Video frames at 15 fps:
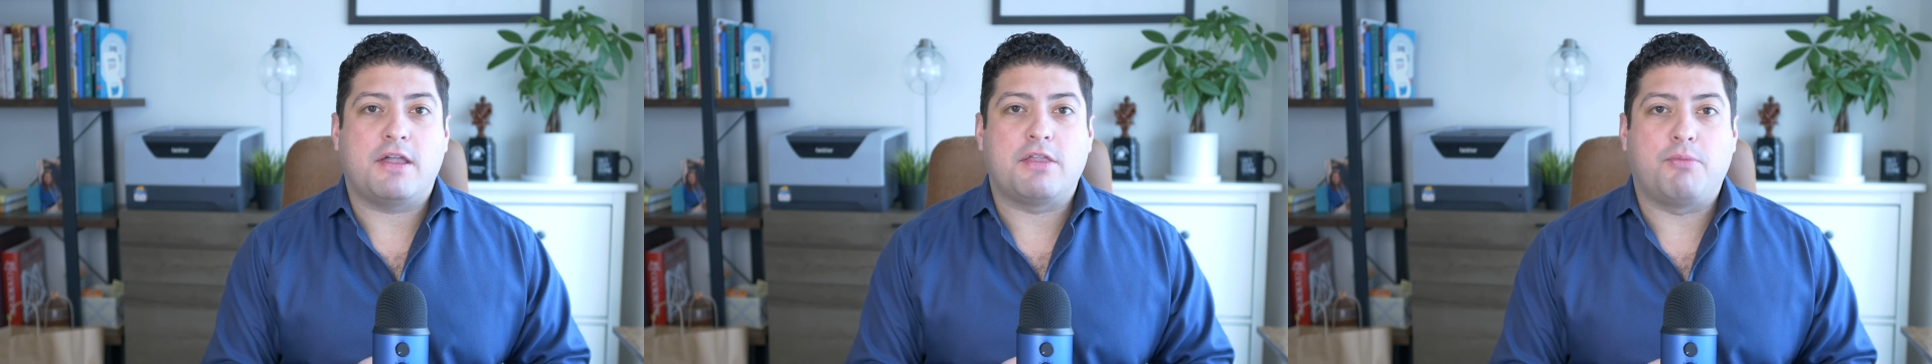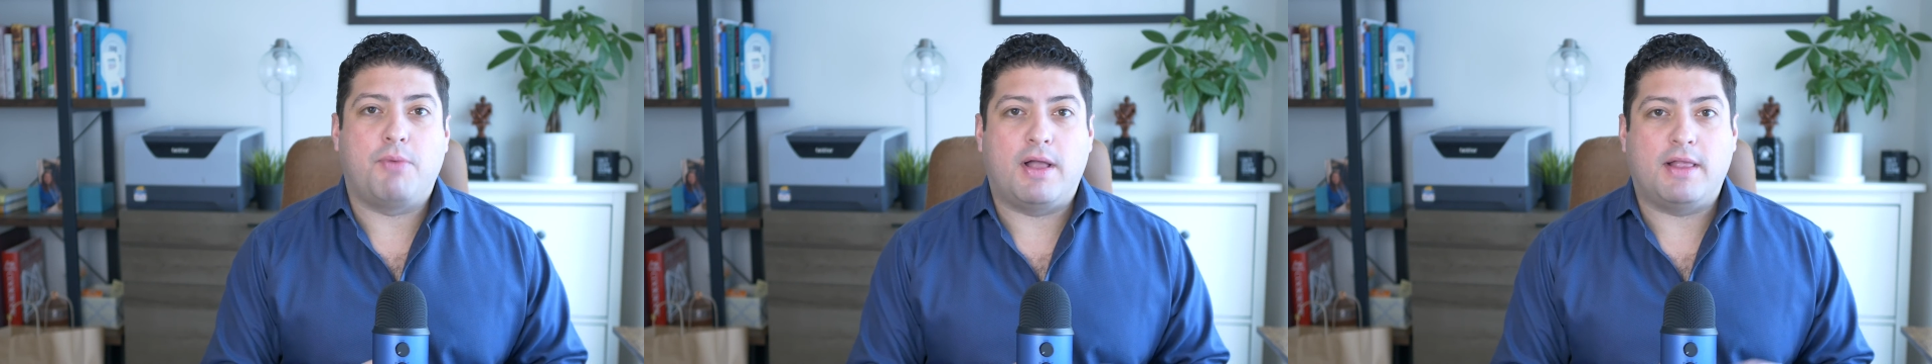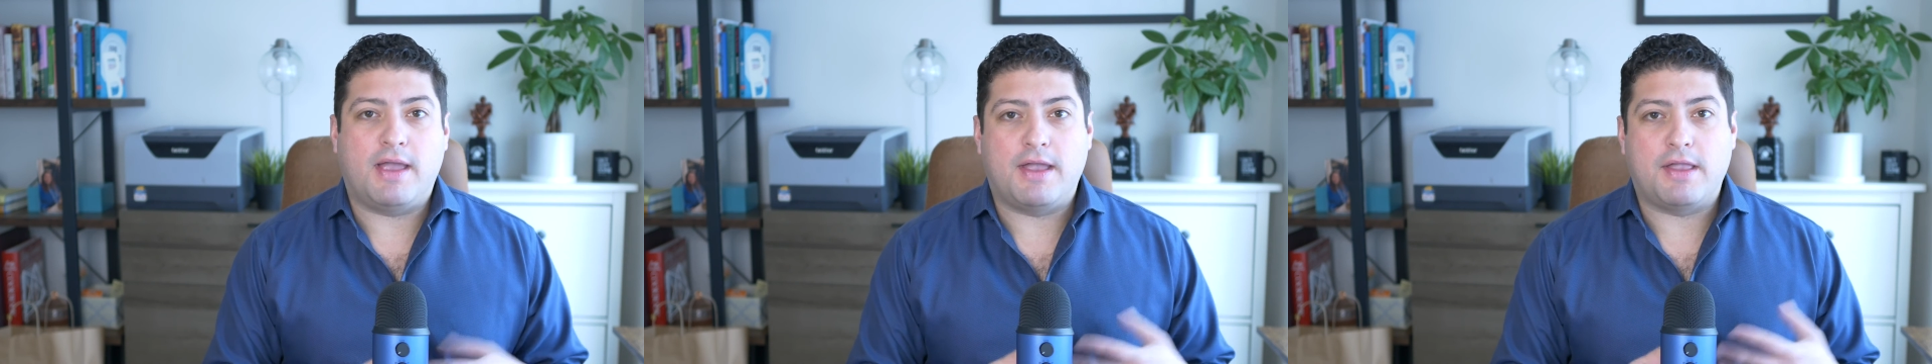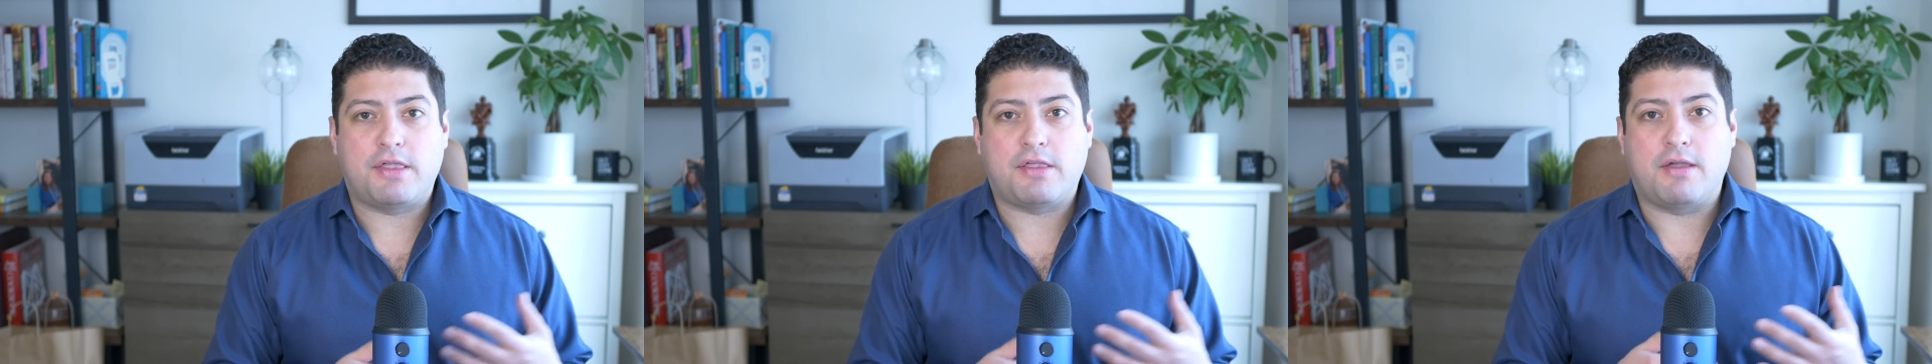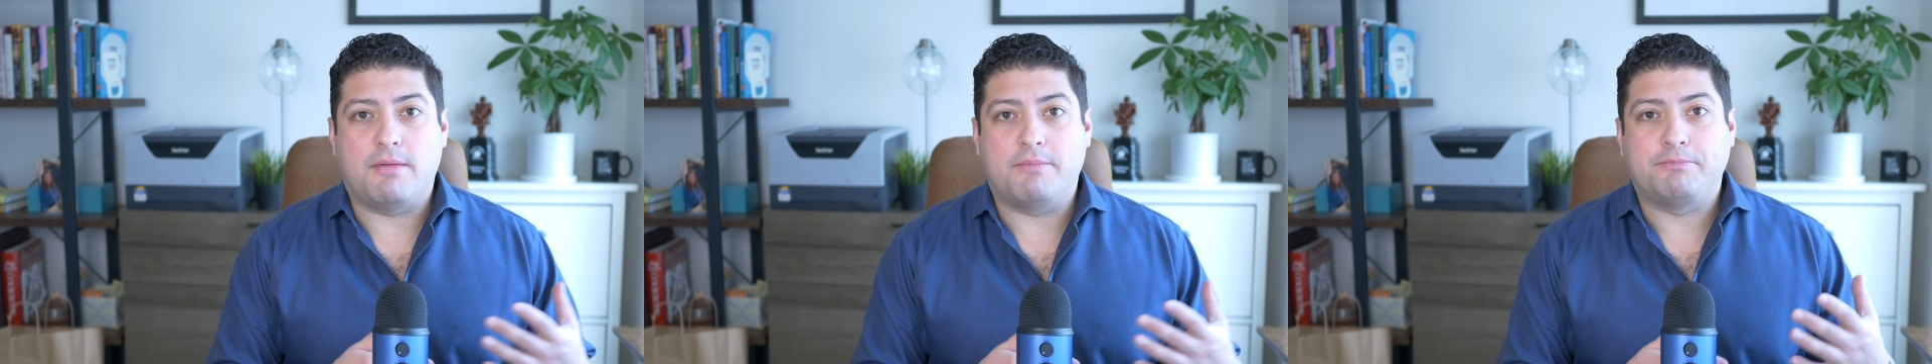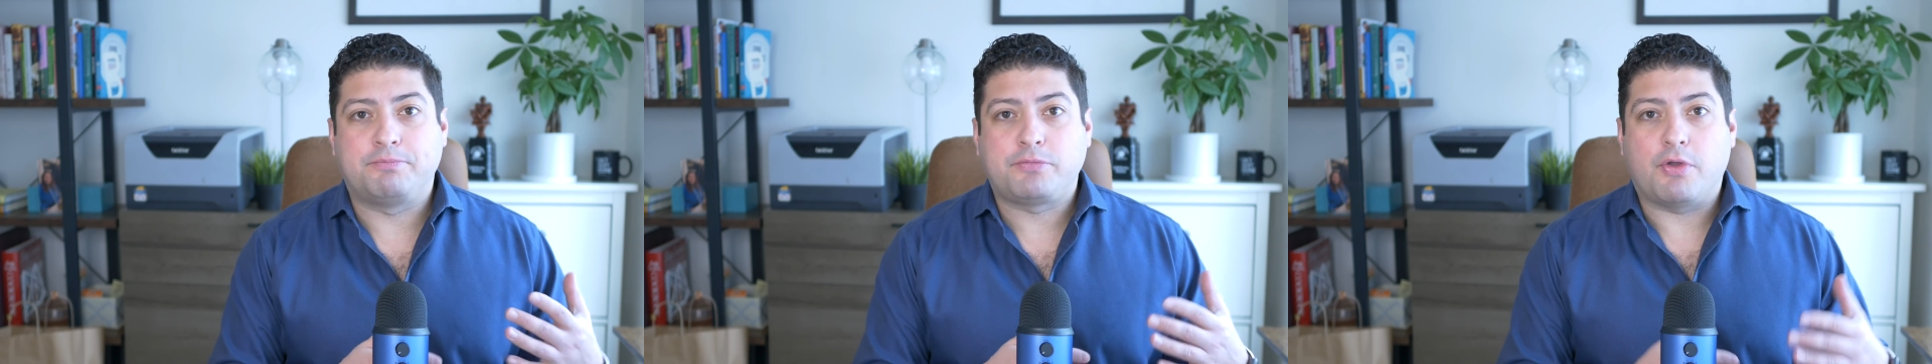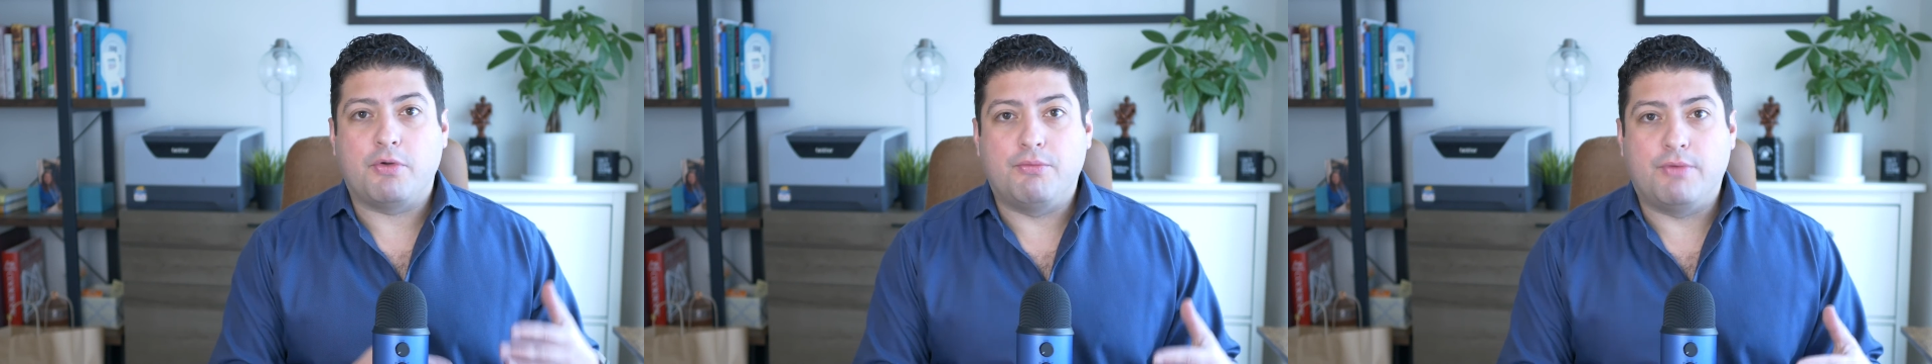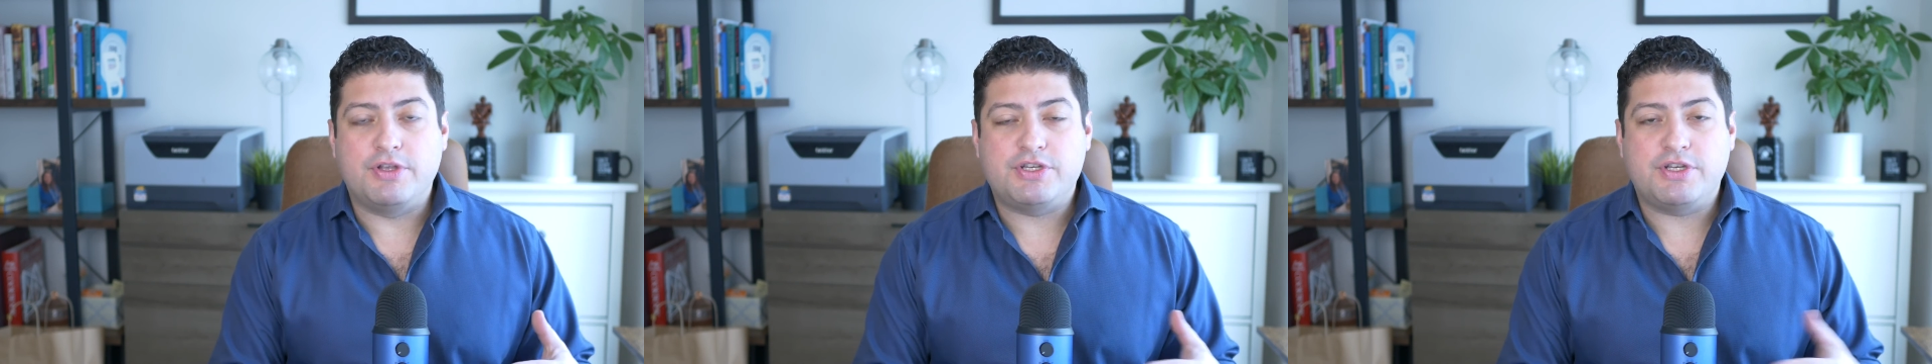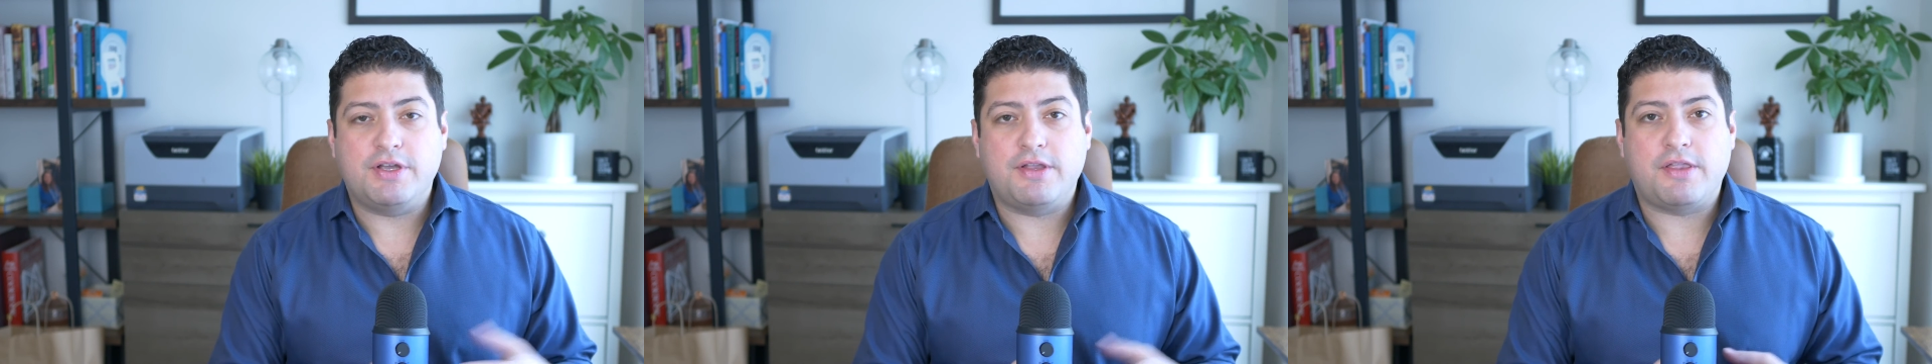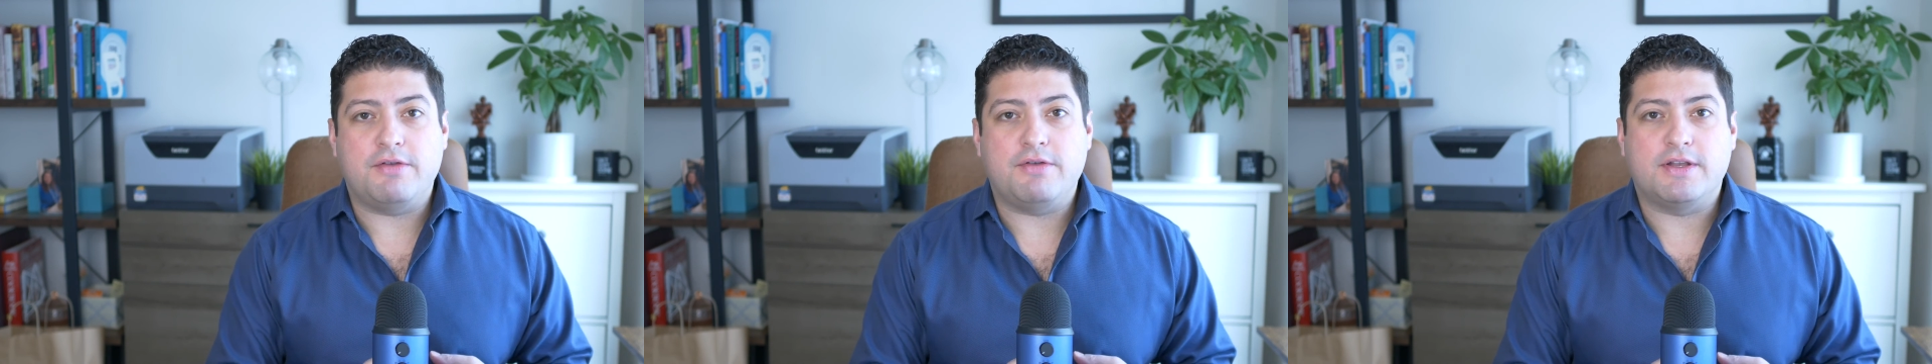as well as some
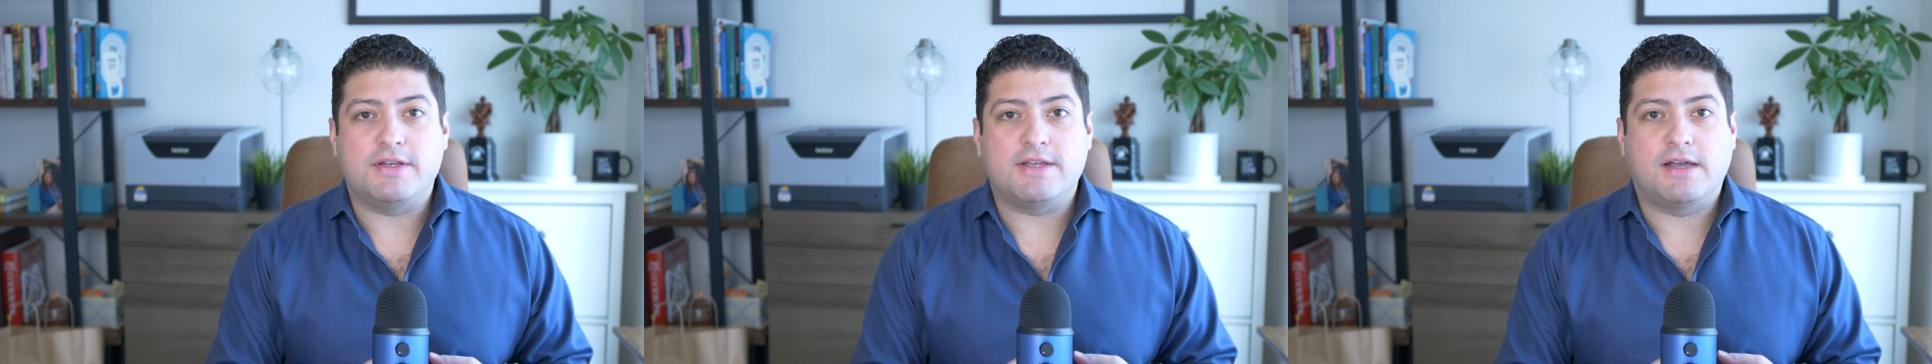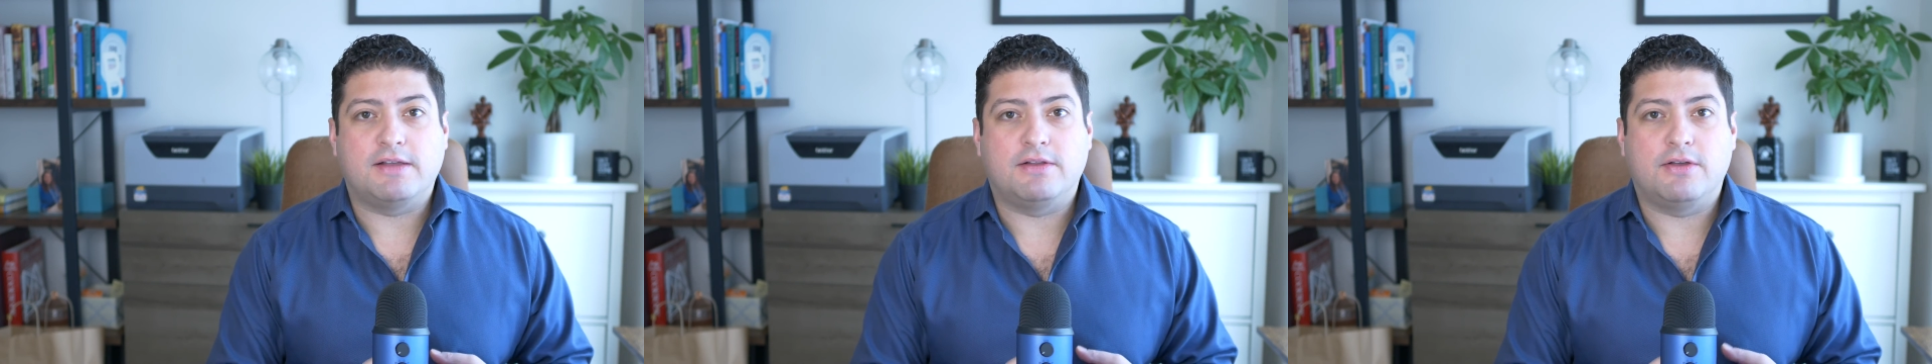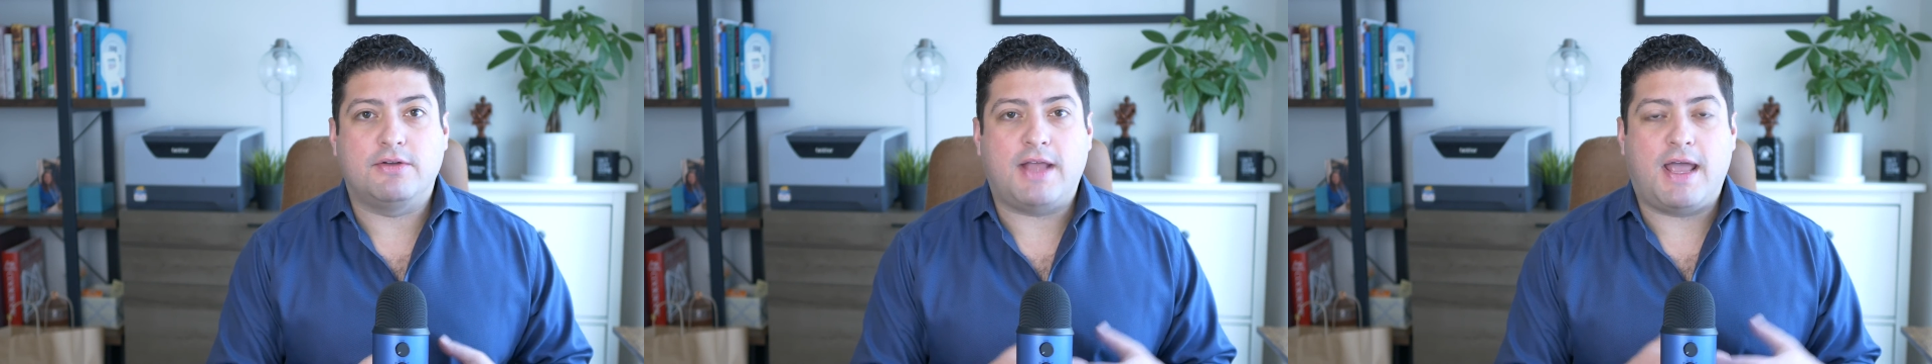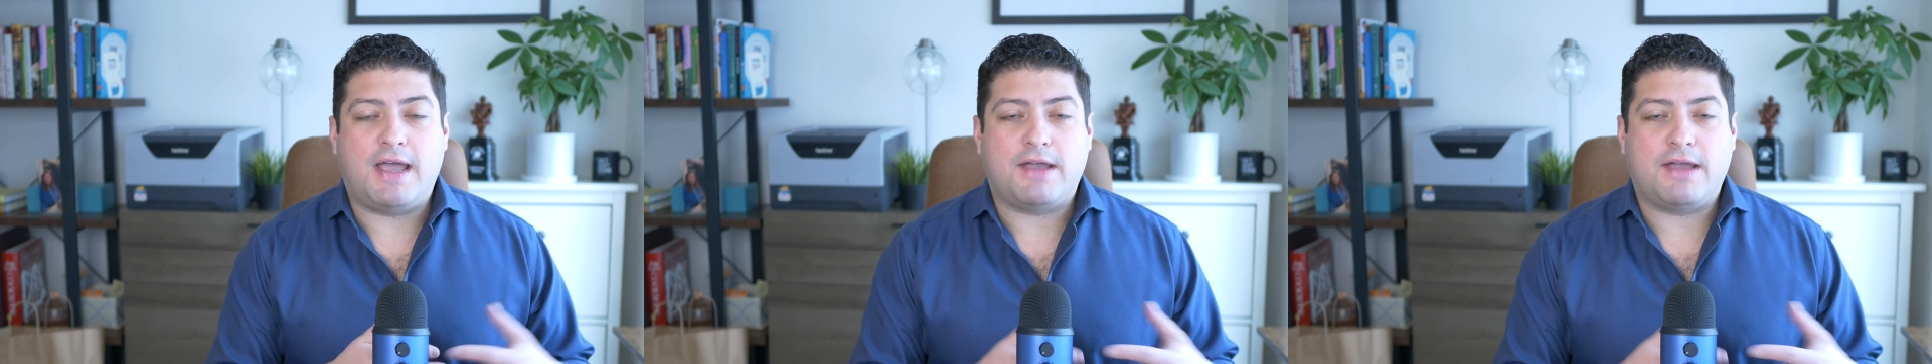one-sheets that you can download,